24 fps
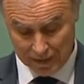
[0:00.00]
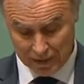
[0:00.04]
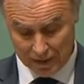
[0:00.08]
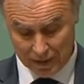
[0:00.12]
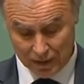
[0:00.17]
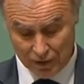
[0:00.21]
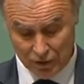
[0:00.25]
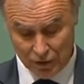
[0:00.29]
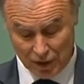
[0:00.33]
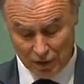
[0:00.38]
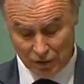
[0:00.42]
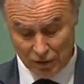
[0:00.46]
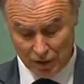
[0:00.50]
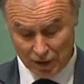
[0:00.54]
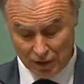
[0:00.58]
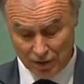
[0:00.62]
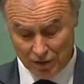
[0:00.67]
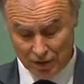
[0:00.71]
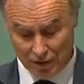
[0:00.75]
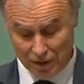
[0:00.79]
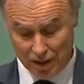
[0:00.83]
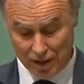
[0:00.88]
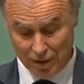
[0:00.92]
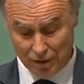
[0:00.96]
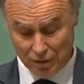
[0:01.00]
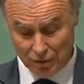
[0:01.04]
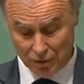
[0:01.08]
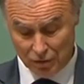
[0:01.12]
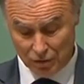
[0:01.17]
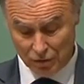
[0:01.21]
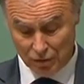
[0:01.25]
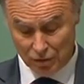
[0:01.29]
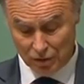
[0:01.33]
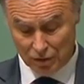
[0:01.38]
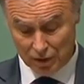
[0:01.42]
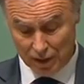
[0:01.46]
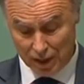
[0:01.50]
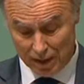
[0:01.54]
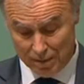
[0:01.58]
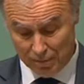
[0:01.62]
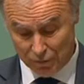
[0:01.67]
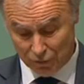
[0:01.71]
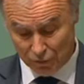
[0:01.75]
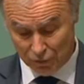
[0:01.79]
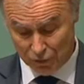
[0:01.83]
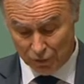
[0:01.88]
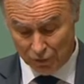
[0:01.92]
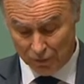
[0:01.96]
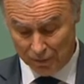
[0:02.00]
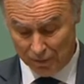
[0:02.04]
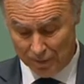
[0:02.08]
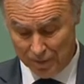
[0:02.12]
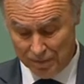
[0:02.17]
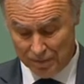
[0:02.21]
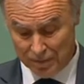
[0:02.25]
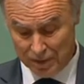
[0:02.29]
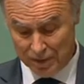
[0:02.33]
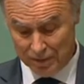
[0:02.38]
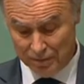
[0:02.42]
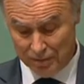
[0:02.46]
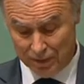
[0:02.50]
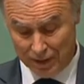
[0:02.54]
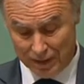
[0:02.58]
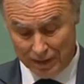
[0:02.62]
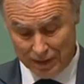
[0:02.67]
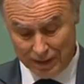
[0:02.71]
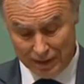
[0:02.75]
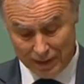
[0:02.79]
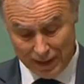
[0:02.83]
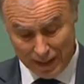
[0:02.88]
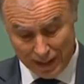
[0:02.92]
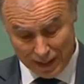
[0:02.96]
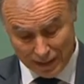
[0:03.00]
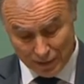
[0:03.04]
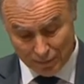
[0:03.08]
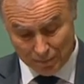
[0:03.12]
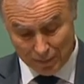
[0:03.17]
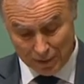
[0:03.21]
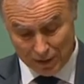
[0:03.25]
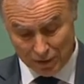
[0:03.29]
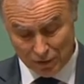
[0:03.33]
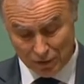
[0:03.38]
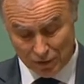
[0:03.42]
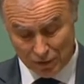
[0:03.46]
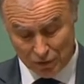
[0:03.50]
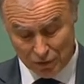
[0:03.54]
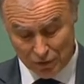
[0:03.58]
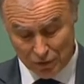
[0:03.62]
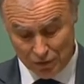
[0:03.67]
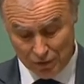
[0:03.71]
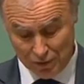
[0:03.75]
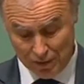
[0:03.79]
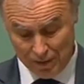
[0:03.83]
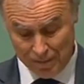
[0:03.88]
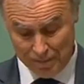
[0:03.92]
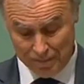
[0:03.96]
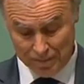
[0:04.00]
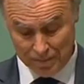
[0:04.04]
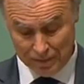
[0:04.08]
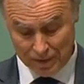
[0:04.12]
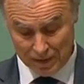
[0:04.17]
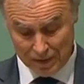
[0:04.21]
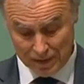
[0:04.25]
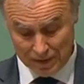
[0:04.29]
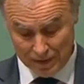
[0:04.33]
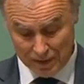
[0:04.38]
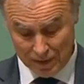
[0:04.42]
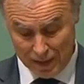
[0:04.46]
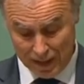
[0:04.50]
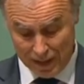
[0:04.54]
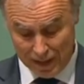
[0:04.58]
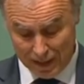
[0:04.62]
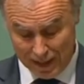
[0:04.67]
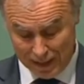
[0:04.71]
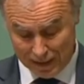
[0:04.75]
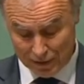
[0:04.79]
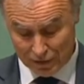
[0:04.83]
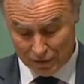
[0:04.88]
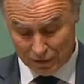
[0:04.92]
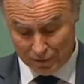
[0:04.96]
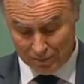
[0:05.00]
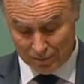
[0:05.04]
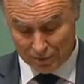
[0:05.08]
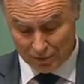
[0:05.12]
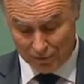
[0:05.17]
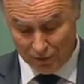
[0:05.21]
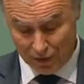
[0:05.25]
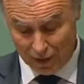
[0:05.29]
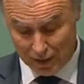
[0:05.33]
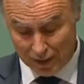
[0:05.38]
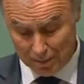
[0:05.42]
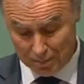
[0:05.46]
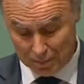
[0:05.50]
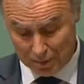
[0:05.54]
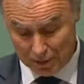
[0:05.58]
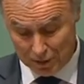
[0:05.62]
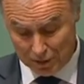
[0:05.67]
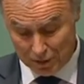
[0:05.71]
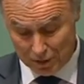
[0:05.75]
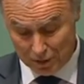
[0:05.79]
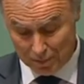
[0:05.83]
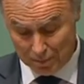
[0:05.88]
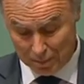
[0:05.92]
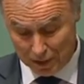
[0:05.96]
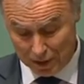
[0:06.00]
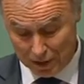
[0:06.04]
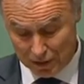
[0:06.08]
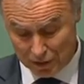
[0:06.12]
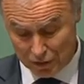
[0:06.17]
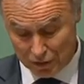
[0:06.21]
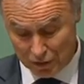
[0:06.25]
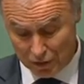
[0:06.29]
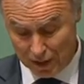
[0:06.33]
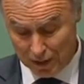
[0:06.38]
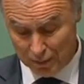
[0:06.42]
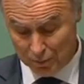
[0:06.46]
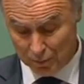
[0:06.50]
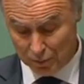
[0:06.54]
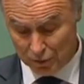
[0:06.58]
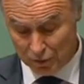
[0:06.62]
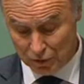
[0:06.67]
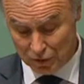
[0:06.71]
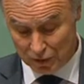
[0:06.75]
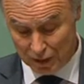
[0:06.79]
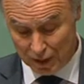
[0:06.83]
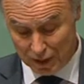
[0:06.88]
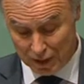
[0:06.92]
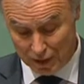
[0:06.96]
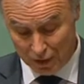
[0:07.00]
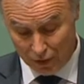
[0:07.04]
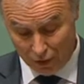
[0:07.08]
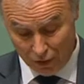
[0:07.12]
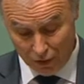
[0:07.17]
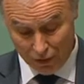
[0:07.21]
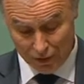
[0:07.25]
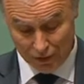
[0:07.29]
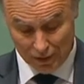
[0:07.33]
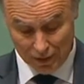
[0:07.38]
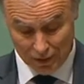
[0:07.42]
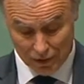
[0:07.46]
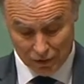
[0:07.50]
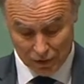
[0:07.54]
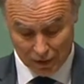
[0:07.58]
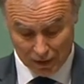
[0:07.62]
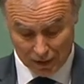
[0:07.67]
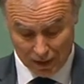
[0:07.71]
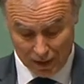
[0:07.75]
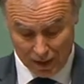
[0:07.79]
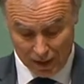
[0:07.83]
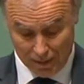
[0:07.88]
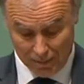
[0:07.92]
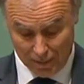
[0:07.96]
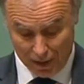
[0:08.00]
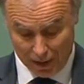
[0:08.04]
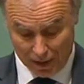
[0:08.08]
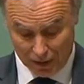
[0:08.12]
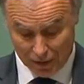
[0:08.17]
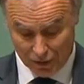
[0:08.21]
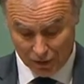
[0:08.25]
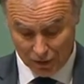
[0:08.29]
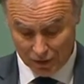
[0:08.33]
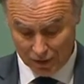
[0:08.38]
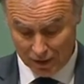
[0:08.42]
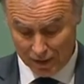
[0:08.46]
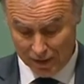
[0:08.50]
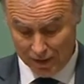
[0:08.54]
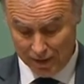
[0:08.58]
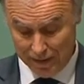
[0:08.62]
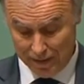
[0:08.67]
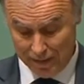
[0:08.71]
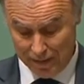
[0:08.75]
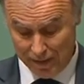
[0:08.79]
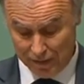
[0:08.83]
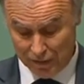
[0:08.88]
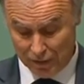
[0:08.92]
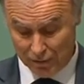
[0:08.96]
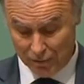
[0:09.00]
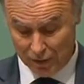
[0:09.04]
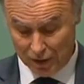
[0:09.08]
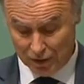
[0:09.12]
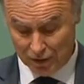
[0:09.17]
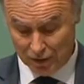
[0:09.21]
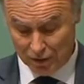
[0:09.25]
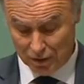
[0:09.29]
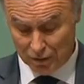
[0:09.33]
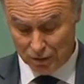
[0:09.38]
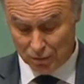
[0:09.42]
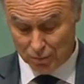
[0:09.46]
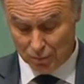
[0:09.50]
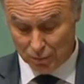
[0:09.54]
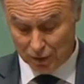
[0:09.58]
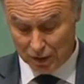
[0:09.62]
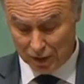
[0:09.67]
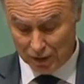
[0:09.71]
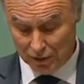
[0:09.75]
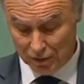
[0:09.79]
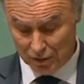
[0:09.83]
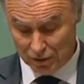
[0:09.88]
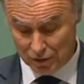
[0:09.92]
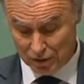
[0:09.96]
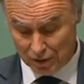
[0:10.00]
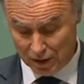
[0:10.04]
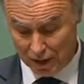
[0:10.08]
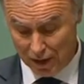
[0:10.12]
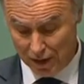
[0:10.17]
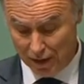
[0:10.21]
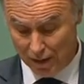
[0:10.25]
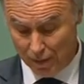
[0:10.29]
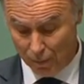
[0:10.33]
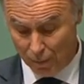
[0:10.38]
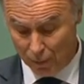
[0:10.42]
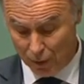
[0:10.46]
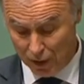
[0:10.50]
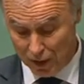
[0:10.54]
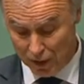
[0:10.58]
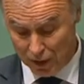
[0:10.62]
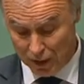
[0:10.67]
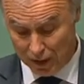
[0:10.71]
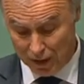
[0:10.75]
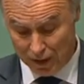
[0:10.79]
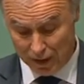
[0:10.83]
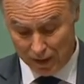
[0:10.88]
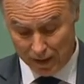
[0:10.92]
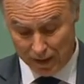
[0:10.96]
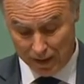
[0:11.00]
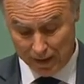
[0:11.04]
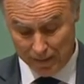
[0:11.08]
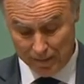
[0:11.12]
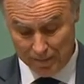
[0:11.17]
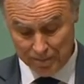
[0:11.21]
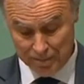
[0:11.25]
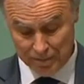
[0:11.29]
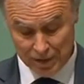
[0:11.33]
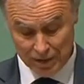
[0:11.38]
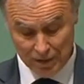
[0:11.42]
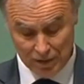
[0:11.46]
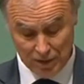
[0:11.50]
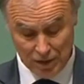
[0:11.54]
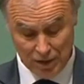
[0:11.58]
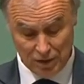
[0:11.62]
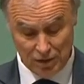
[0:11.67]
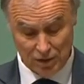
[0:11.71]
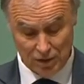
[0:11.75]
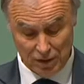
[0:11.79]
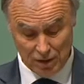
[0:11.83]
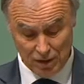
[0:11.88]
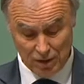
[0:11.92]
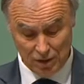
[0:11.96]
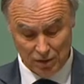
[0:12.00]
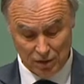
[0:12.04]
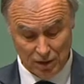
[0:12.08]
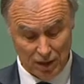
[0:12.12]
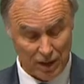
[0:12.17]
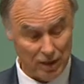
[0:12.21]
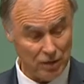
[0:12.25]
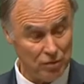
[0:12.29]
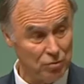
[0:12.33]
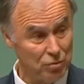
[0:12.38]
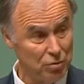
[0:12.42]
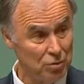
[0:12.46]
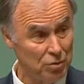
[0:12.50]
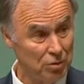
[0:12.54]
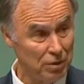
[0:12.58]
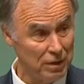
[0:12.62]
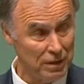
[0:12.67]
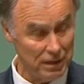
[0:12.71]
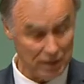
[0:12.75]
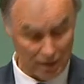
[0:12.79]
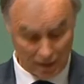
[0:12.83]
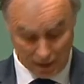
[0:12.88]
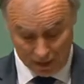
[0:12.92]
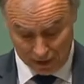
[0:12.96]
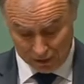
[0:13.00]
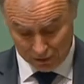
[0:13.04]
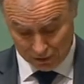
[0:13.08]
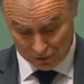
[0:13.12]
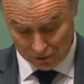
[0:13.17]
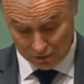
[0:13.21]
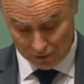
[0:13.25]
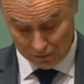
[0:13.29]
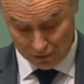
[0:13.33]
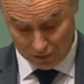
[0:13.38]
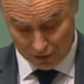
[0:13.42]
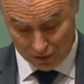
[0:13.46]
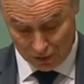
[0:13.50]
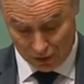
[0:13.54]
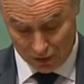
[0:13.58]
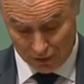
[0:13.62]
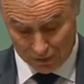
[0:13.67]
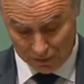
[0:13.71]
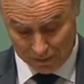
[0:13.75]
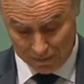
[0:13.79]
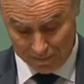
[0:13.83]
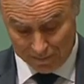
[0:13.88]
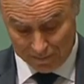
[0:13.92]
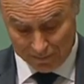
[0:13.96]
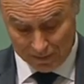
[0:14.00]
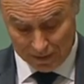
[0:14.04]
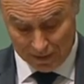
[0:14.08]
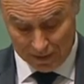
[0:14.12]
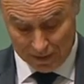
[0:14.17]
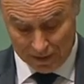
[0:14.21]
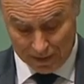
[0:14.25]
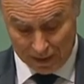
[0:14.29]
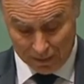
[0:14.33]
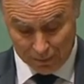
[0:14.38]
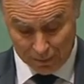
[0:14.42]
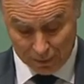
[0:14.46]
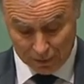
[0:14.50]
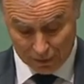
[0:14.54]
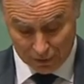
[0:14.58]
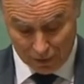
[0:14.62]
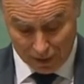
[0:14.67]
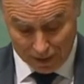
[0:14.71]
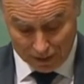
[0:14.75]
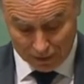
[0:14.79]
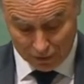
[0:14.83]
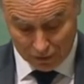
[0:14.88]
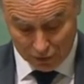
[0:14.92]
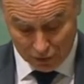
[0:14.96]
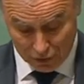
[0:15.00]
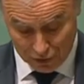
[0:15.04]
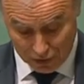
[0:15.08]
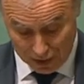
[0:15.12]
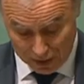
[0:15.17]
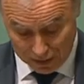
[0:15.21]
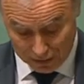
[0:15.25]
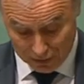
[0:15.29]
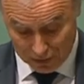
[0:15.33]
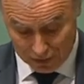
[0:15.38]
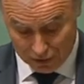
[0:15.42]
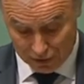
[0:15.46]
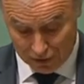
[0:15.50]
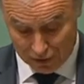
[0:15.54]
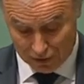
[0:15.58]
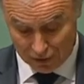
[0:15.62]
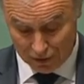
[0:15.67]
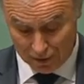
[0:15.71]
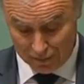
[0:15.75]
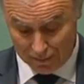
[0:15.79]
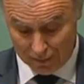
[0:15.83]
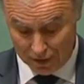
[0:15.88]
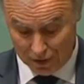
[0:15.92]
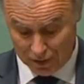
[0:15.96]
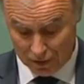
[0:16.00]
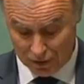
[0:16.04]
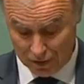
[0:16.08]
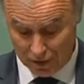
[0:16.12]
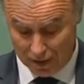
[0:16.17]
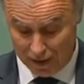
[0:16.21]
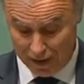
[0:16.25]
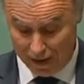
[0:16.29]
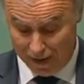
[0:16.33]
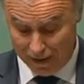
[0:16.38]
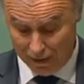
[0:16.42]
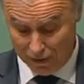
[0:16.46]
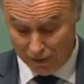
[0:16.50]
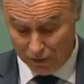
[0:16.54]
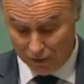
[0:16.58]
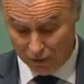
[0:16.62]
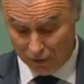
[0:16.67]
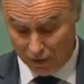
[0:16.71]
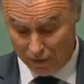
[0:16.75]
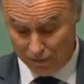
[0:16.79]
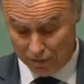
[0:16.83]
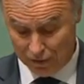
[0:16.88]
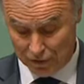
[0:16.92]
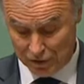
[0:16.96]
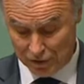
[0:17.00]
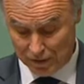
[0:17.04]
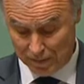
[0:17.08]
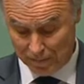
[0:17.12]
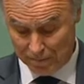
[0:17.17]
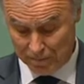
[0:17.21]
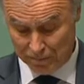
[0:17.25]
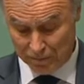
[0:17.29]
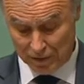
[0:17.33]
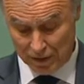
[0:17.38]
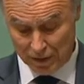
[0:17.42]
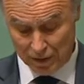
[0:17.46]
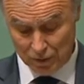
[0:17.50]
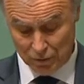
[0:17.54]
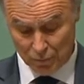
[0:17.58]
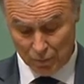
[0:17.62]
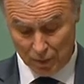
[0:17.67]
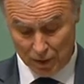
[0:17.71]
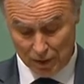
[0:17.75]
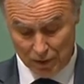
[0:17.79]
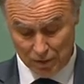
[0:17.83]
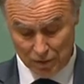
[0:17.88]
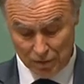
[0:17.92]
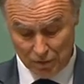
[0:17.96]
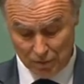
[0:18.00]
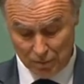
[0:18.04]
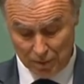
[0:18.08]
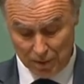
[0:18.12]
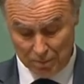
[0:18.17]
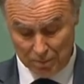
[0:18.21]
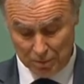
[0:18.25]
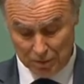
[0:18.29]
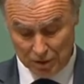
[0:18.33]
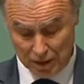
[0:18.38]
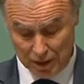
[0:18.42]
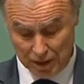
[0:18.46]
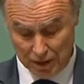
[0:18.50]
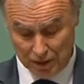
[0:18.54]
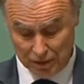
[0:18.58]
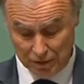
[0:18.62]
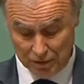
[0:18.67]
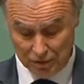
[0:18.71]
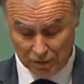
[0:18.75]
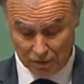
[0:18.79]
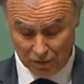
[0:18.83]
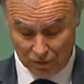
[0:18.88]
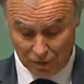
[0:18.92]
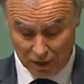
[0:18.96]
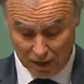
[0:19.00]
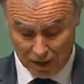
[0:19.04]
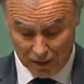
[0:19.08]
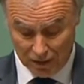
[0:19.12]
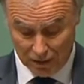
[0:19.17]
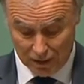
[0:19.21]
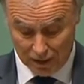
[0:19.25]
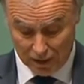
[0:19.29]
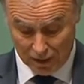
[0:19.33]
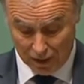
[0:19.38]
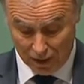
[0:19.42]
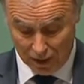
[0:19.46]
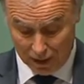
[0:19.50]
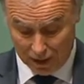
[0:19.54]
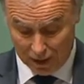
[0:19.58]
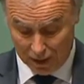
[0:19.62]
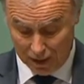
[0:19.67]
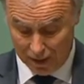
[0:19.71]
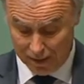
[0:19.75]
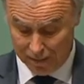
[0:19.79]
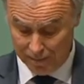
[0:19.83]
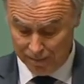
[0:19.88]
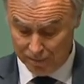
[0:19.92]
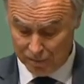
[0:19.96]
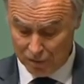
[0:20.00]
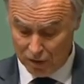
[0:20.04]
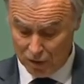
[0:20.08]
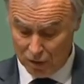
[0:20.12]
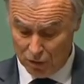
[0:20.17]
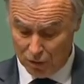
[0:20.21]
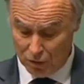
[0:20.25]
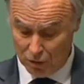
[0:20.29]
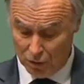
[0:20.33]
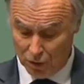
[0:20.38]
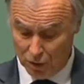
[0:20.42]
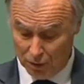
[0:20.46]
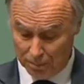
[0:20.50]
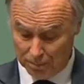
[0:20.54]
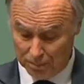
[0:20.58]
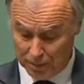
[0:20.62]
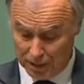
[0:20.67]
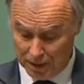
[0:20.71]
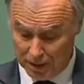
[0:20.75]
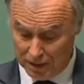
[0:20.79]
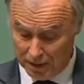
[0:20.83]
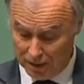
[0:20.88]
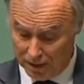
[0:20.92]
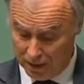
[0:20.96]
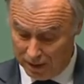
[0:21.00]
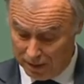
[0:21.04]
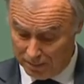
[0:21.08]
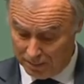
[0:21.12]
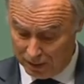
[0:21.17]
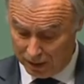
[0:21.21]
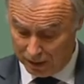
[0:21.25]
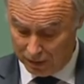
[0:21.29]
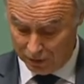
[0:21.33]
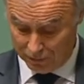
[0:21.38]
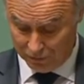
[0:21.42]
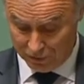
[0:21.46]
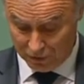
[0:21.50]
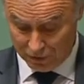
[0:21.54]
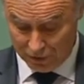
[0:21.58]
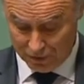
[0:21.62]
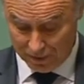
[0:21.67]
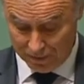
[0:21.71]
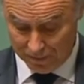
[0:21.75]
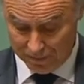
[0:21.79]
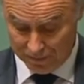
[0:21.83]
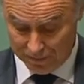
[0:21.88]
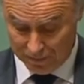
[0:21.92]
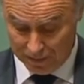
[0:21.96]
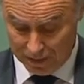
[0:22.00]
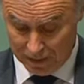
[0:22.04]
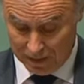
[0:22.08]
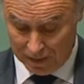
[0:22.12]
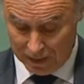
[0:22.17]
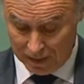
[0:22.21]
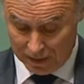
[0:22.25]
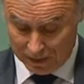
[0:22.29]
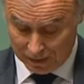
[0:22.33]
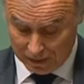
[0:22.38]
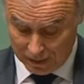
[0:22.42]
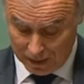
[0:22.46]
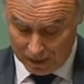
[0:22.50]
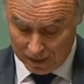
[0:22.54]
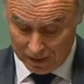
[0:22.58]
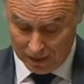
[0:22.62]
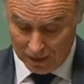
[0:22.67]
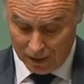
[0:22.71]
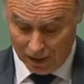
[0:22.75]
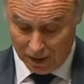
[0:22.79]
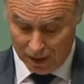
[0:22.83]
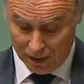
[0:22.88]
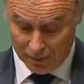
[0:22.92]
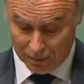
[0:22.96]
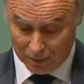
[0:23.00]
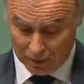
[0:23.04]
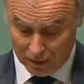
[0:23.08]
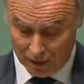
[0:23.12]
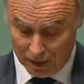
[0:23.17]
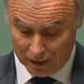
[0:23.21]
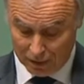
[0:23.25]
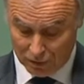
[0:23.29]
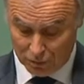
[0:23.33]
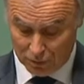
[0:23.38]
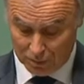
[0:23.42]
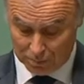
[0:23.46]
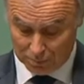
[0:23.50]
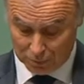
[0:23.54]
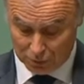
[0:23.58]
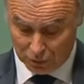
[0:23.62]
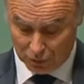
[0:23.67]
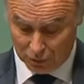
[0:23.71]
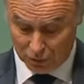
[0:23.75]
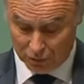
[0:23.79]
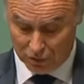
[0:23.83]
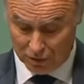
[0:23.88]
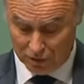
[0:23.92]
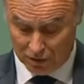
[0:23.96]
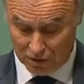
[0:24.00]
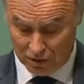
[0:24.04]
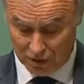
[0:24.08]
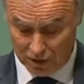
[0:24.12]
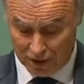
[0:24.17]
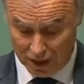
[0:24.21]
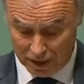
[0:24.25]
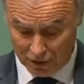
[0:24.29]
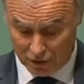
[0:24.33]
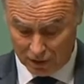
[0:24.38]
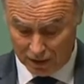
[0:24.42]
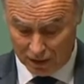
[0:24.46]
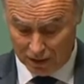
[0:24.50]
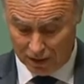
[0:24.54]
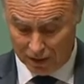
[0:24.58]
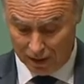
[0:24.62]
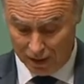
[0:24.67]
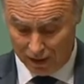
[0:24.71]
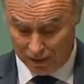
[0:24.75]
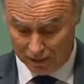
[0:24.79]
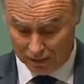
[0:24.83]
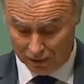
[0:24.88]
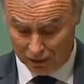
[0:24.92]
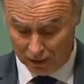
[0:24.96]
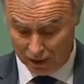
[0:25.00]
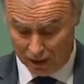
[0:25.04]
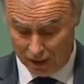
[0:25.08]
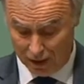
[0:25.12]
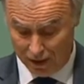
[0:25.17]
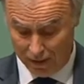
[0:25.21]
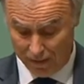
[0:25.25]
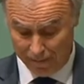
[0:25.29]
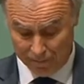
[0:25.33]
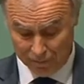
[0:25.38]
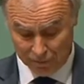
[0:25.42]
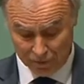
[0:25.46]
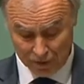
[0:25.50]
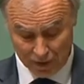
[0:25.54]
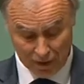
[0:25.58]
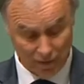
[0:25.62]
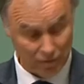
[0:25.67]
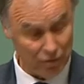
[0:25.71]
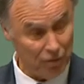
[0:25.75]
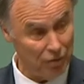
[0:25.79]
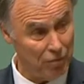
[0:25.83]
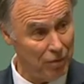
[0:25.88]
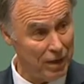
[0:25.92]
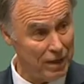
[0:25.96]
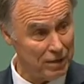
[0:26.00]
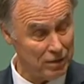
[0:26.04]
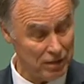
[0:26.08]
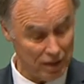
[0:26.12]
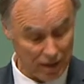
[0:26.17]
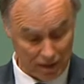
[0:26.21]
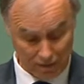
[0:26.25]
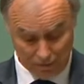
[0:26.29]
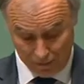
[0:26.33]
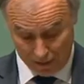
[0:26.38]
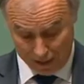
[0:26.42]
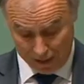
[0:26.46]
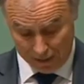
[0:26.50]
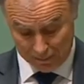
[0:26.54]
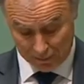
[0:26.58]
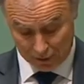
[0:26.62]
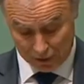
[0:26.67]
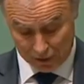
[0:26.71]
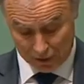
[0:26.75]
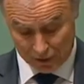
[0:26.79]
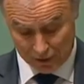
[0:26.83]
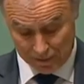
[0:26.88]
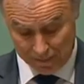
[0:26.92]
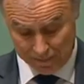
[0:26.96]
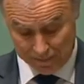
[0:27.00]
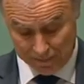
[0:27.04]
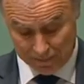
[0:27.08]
And just yesterday the good news came through. Funding has been secured. Their excellent provider, Participate Australia, will stay on as the care managers, and the residents will get to stay where they are. This is a truly excellent result. I would like to thank the Assistant Minister and her office, as well as the representatives of NDIA who helped me and my office. And again, I would like to applaud the tenacity and care of the RASAID families.